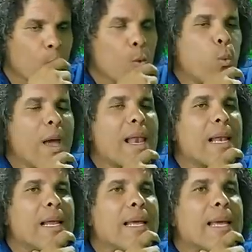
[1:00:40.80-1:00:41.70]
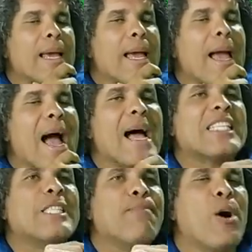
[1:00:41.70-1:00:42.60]
Well,
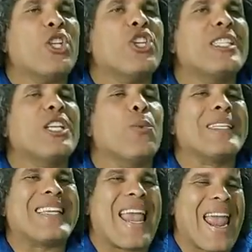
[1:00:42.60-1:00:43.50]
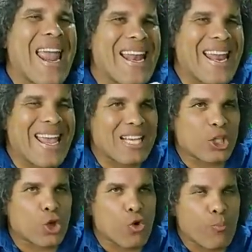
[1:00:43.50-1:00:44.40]
as much as he was in
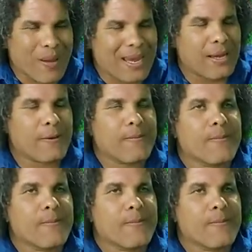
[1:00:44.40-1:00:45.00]
his grouping,